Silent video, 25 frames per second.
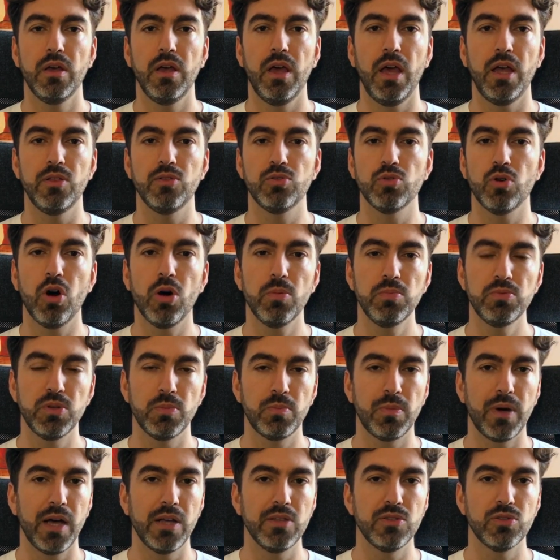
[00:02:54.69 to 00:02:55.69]
and to
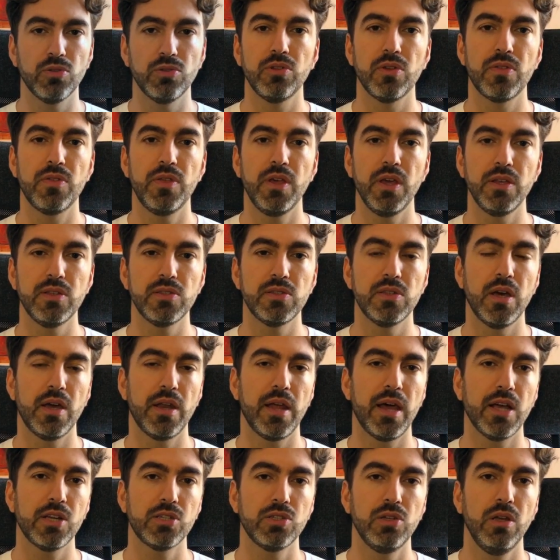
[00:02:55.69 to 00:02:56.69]
optimize on the things that
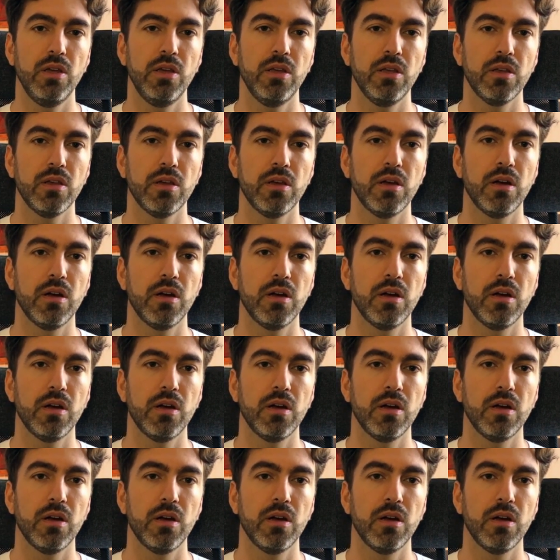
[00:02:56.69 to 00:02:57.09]
actually